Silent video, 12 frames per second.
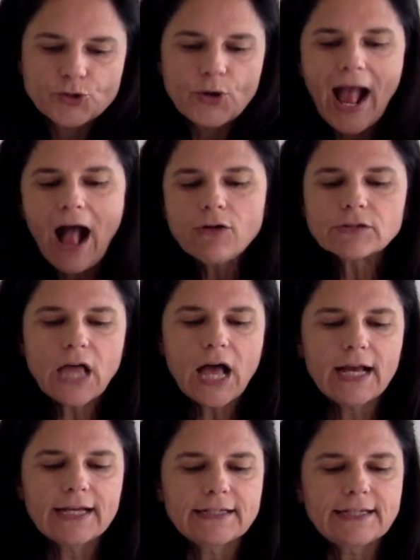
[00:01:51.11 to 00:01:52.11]
Your
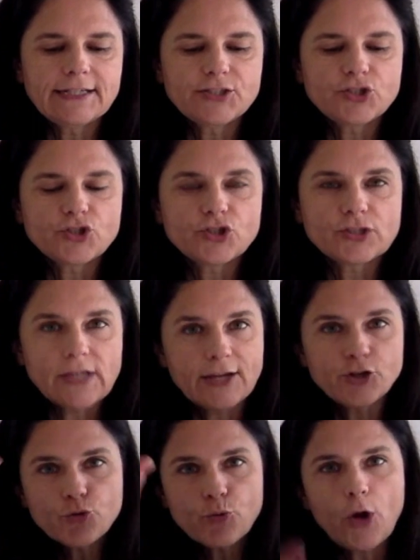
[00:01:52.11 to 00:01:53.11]
outline is just
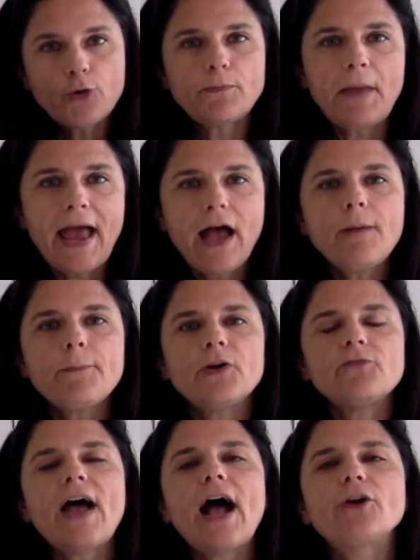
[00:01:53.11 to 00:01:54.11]
like your roadmap
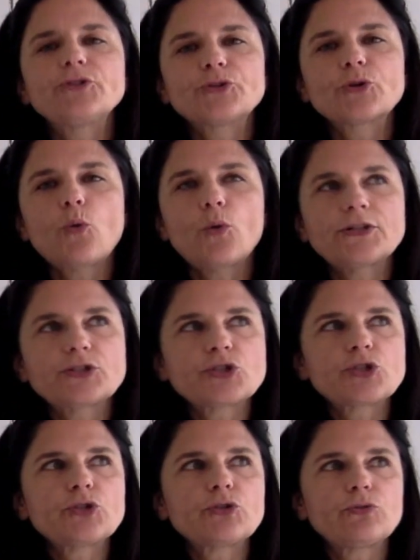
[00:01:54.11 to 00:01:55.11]
of how you're going
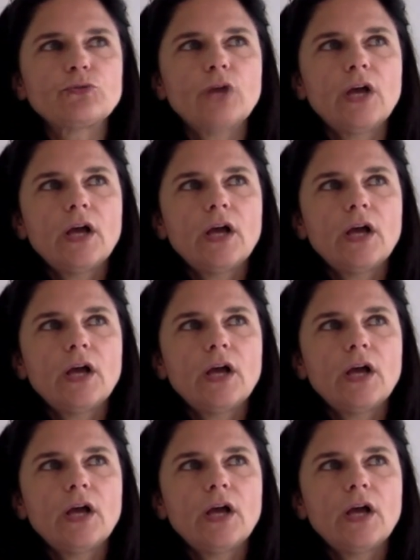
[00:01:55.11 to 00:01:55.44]
to